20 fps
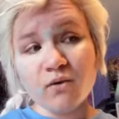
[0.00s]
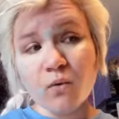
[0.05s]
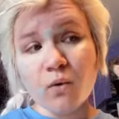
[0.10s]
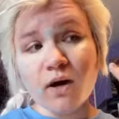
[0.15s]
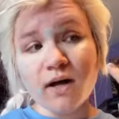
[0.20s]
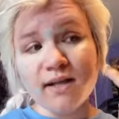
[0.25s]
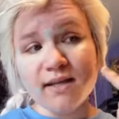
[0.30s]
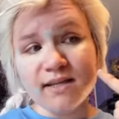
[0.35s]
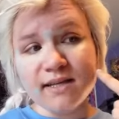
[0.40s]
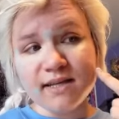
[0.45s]

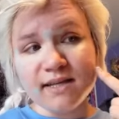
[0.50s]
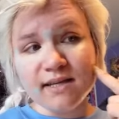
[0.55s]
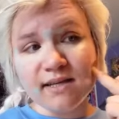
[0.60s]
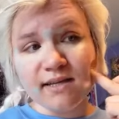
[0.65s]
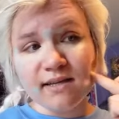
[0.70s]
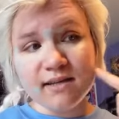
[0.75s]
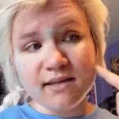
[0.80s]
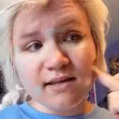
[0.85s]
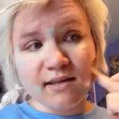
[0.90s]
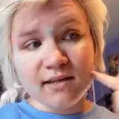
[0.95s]
quality
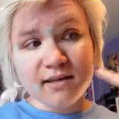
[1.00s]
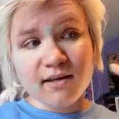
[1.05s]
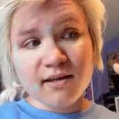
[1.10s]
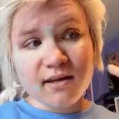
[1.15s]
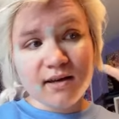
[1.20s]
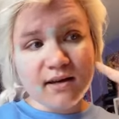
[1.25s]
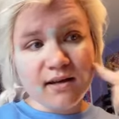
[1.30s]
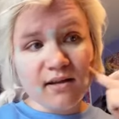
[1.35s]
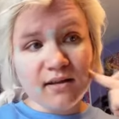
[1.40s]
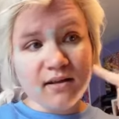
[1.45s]

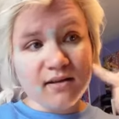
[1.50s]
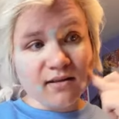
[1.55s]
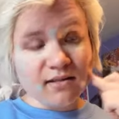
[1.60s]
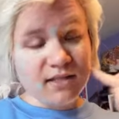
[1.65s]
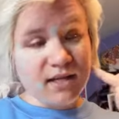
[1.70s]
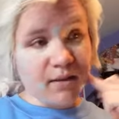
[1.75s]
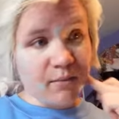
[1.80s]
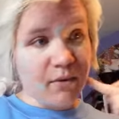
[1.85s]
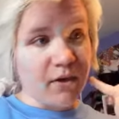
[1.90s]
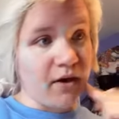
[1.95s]
a long
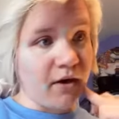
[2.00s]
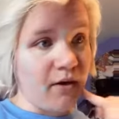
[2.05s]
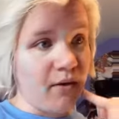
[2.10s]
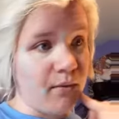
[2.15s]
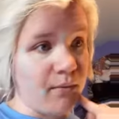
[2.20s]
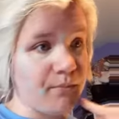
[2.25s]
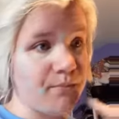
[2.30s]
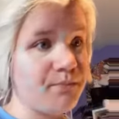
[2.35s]
time ago.